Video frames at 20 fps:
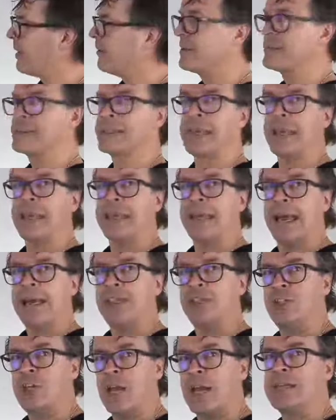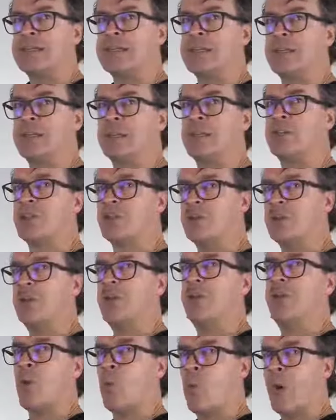bearing skin adjacent
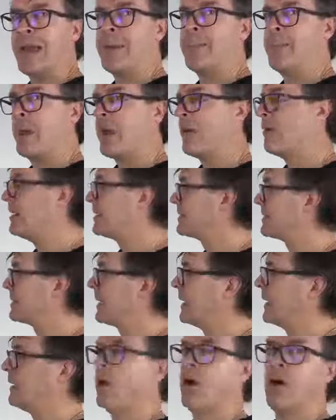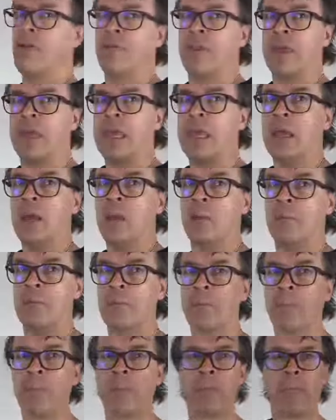to the weight bearing skin of the heel.
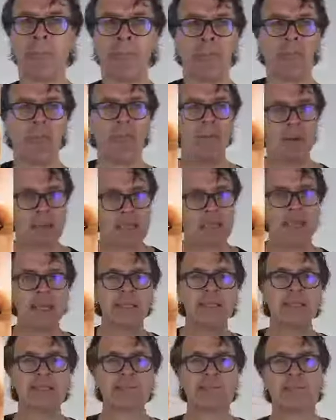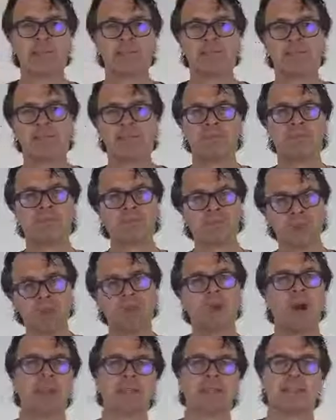Make sense?
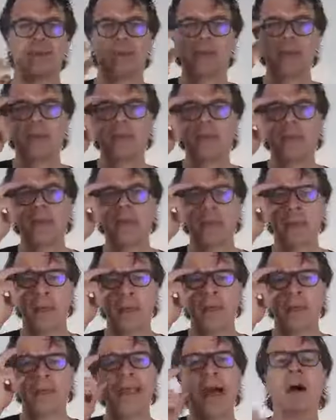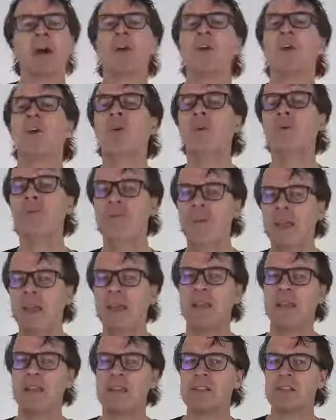Great. Now, your
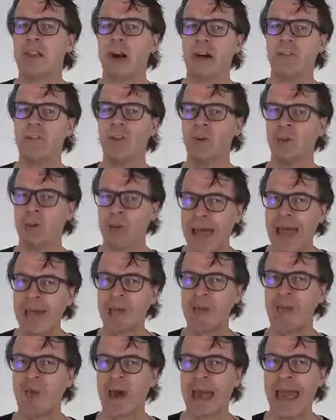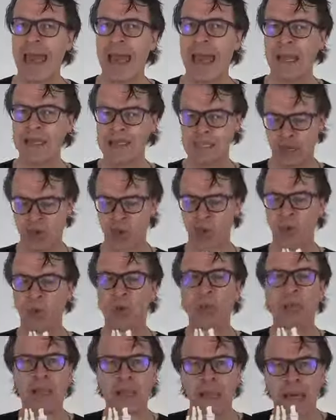fingers of your lateral hand will
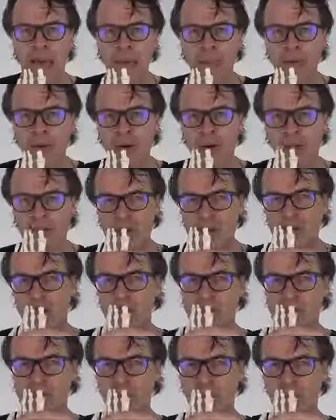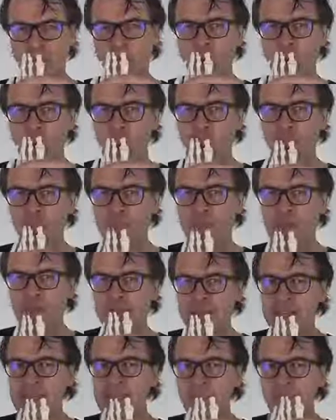clamp around the dorsum of the cuboid.
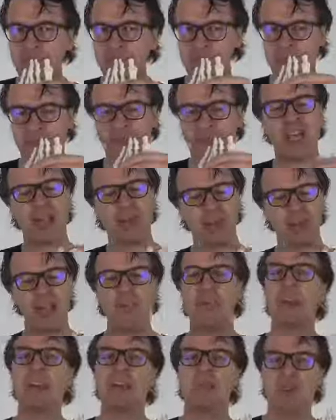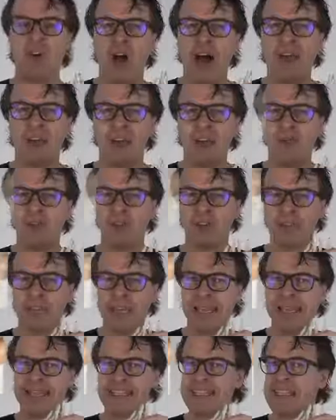This will generally be right over
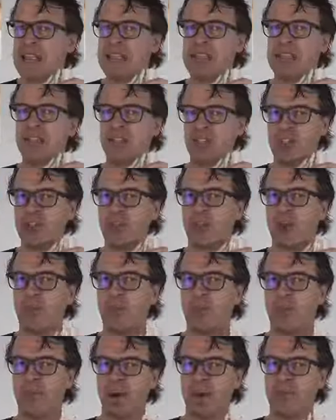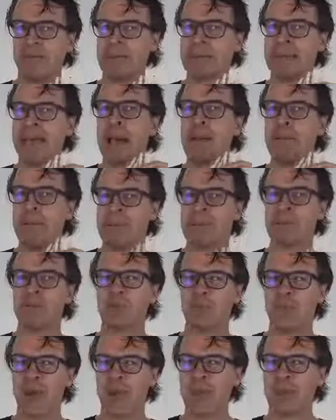the extensor digitorum brevis
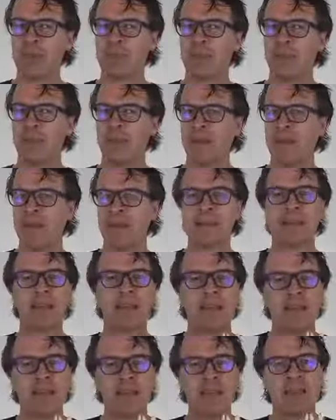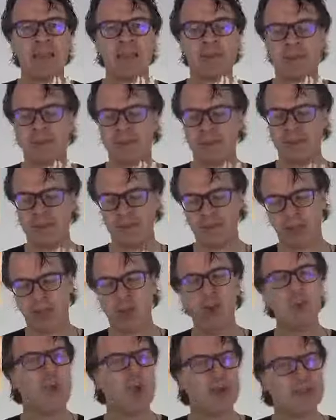muscle belly. You see, the
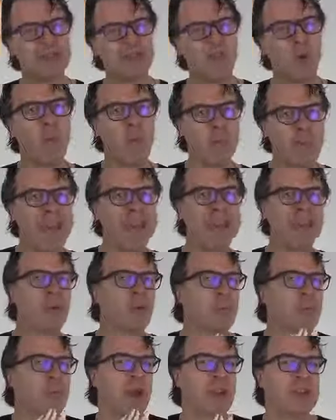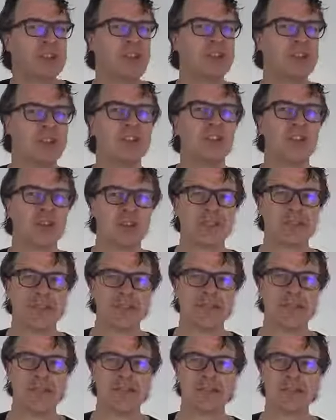cuboid is more medial than practitioners usually
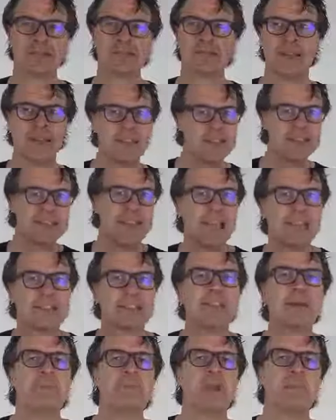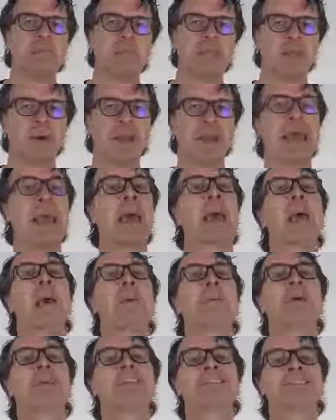think. That's Ted's tip number 3.
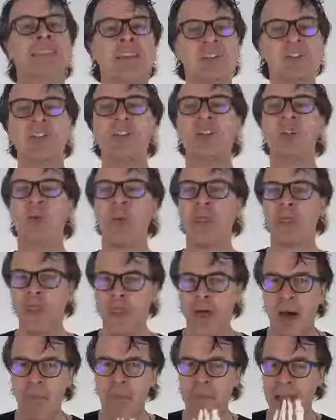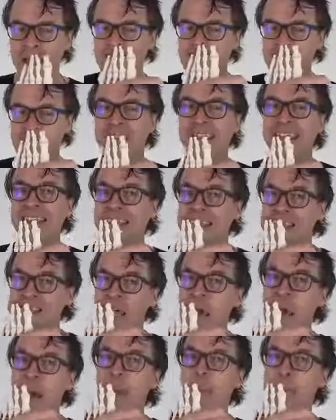Position your thumb and
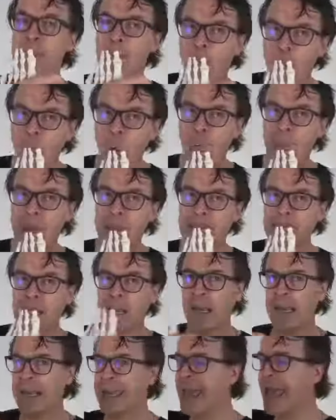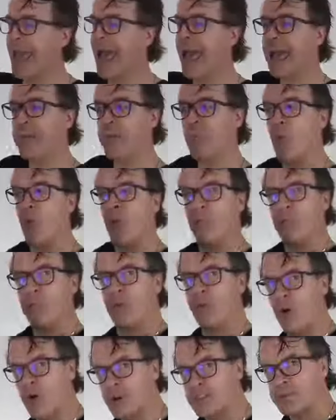fingers more medially and more
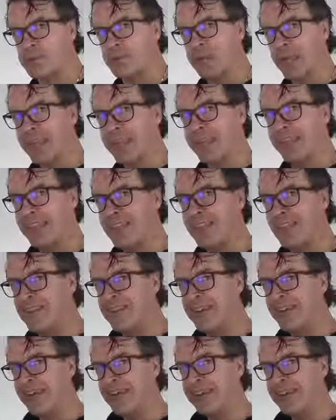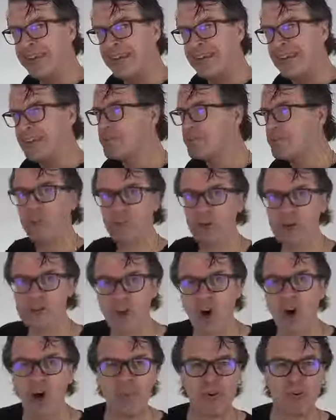proximally than you think. It's probably the
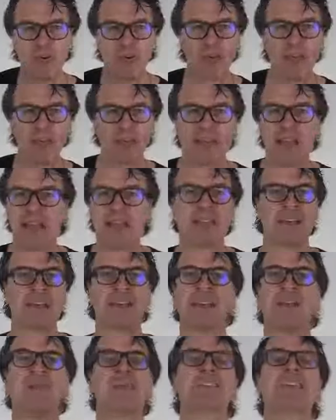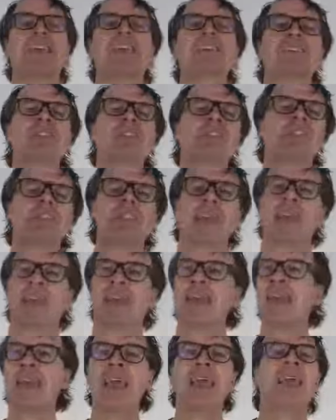most common rookie mistakes I see when teaching this
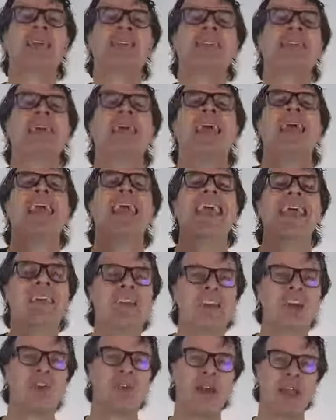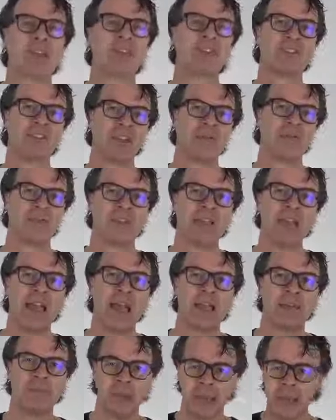technique is incorrect surface
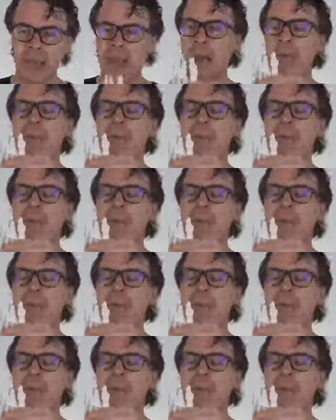anatomy